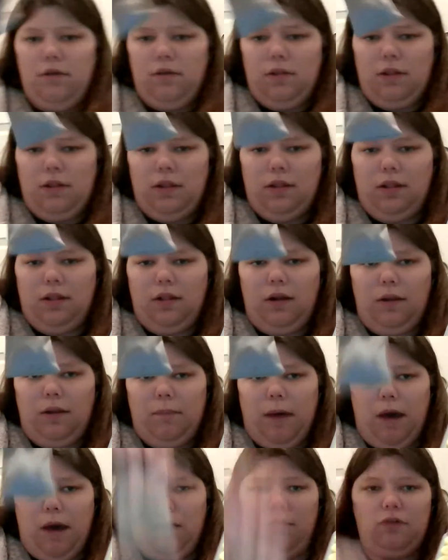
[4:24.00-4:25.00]
This little
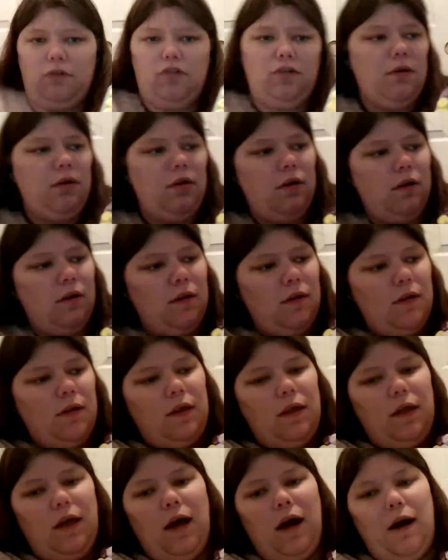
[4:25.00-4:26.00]
pouch.
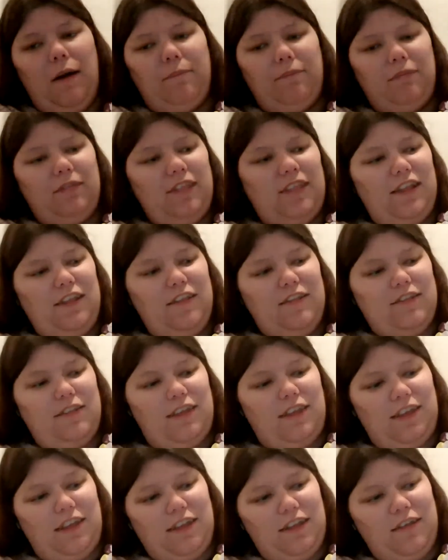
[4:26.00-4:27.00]
These
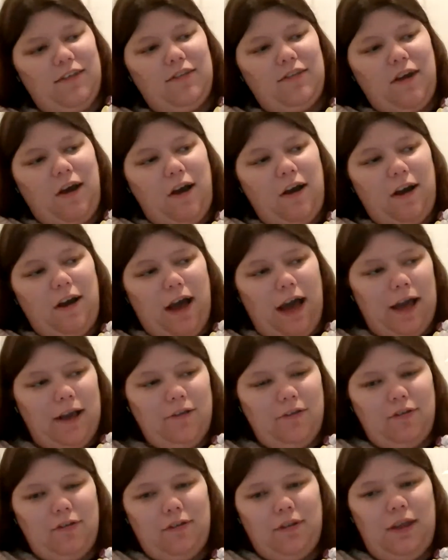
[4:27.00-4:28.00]
keys are
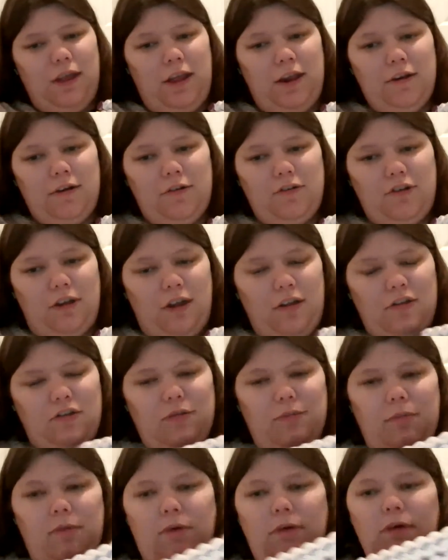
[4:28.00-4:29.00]
actually
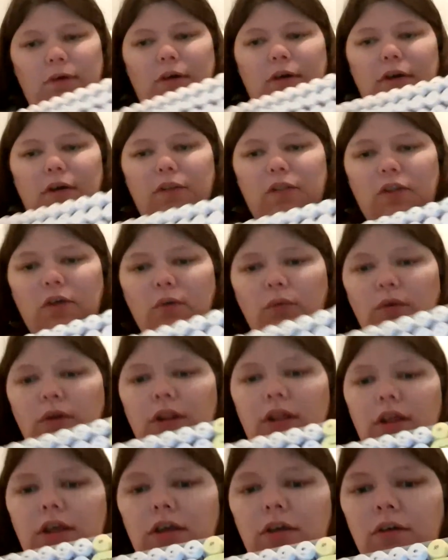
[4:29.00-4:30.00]
interchangeable. They're
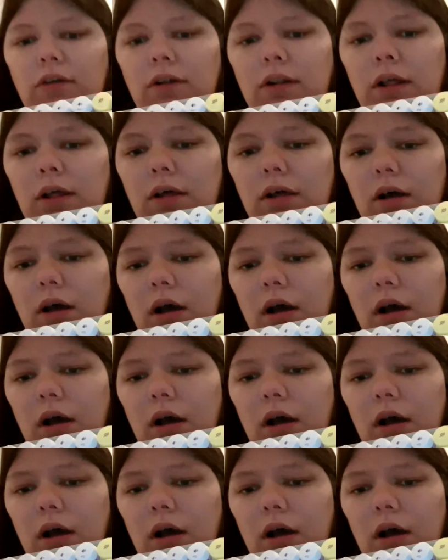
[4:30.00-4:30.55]
really cute, like